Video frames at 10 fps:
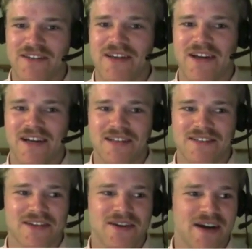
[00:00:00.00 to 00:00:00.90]
and I'd like
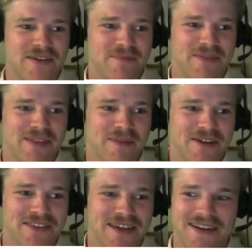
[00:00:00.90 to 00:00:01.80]
to know how they
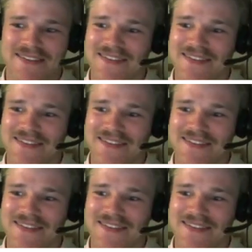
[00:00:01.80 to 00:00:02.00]
measured that.